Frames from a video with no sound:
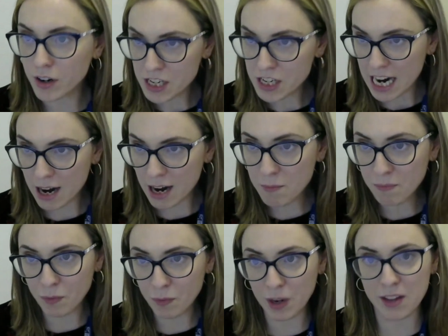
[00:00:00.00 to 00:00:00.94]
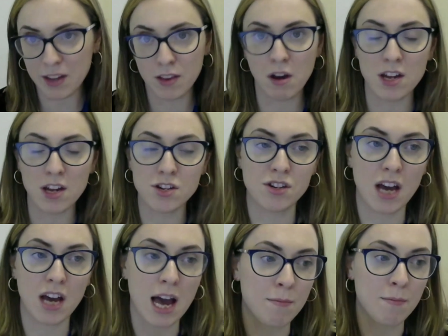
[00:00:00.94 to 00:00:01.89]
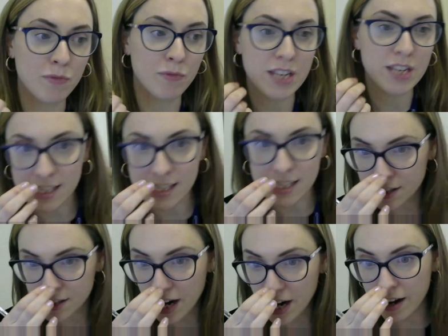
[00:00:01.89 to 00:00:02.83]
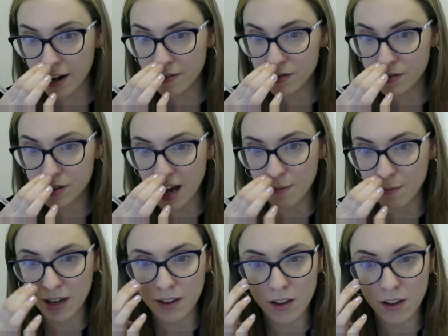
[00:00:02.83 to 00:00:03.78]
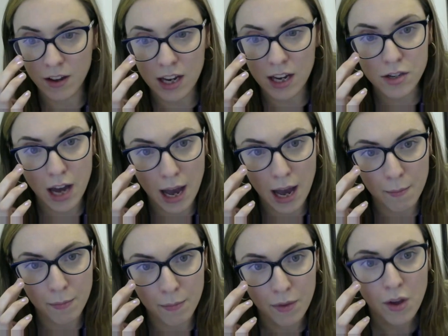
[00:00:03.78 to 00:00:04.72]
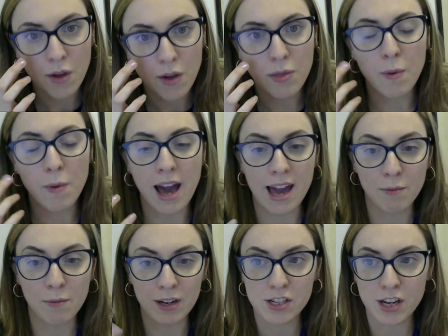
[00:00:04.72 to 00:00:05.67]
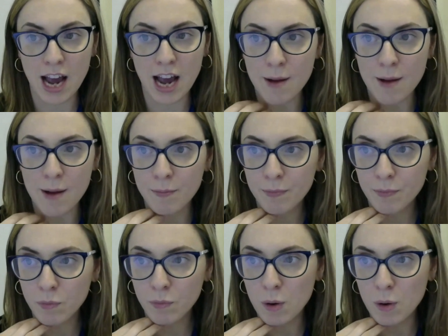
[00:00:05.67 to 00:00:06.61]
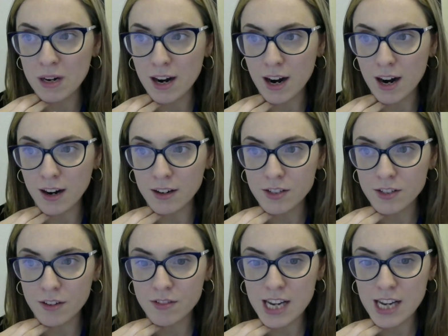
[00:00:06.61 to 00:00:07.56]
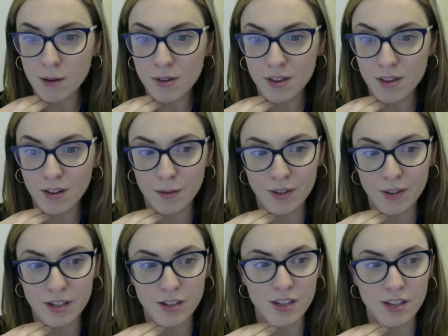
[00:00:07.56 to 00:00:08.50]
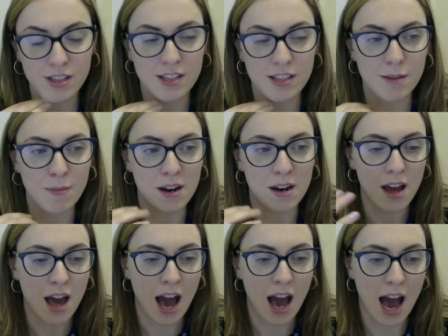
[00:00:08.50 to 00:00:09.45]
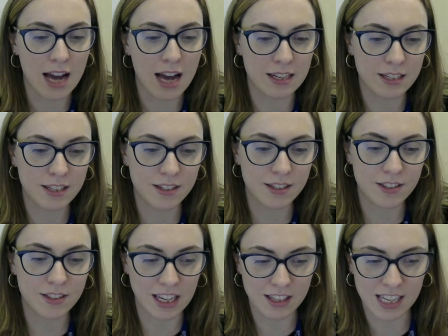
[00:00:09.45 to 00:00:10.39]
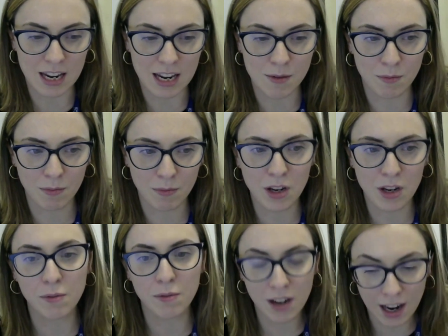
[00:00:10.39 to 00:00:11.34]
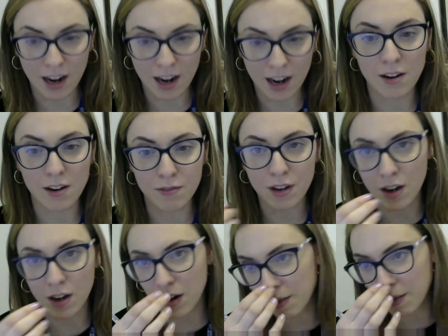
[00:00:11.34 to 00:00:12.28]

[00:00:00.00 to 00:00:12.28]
the short term, we can look at sentencing tariffs, and we can look at the way in which women are sort of dealt with in the criminal justice system, and seeing, kind of